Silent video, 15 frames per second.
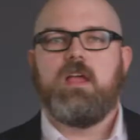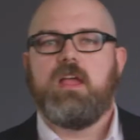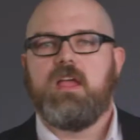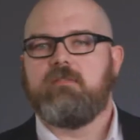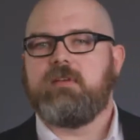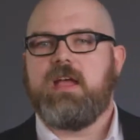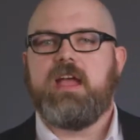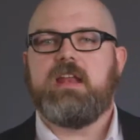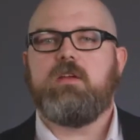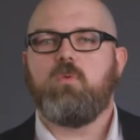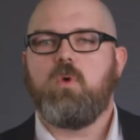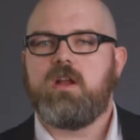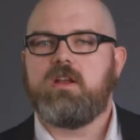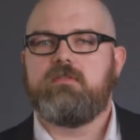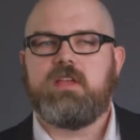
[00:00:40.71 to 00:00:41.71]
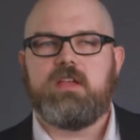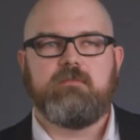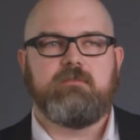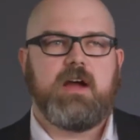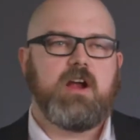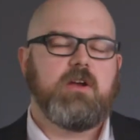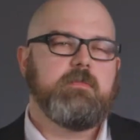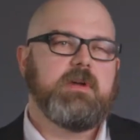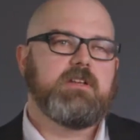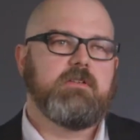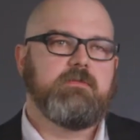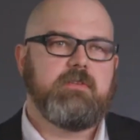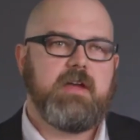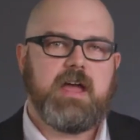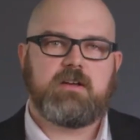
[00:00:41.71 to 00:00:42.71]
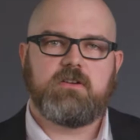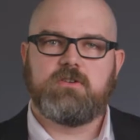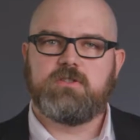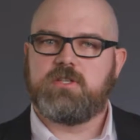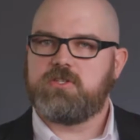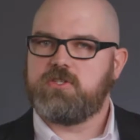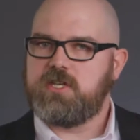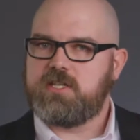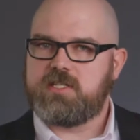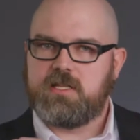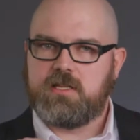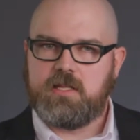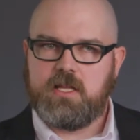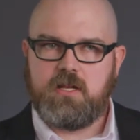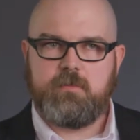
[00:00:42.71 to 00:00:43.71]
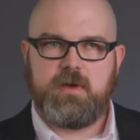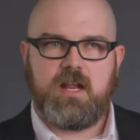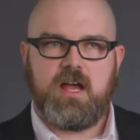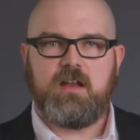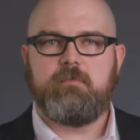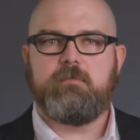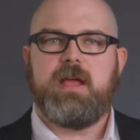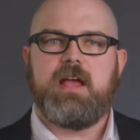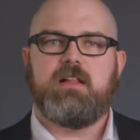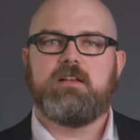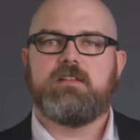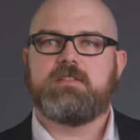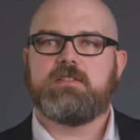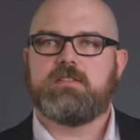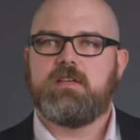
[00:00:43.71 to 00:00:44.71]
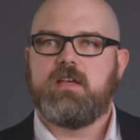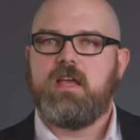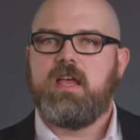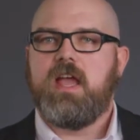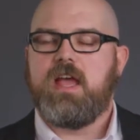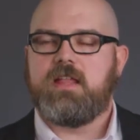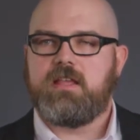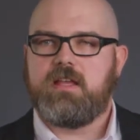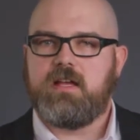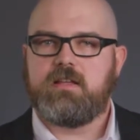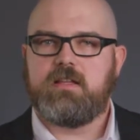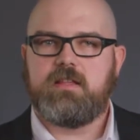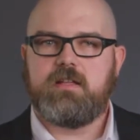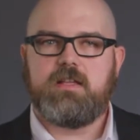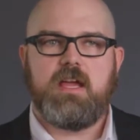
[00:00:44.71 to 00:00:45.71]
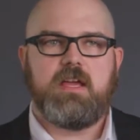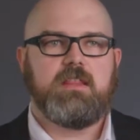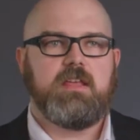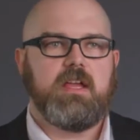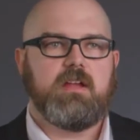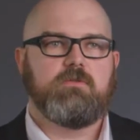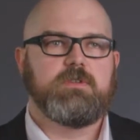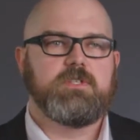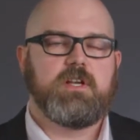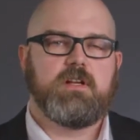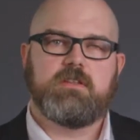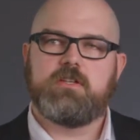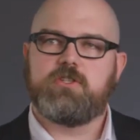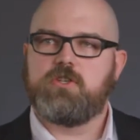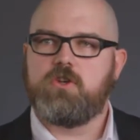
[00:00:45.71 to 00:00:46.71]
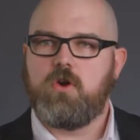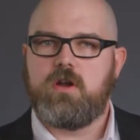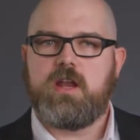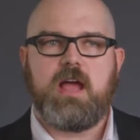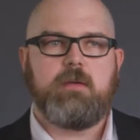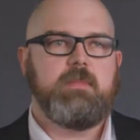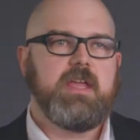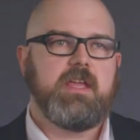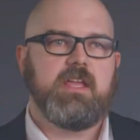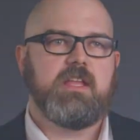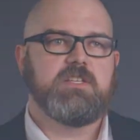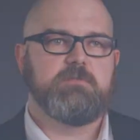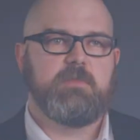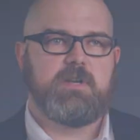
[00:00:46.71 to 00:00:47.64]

If any one of the environmental factors is just a little bit out of balance, at the end of the day, the end result is you're not making as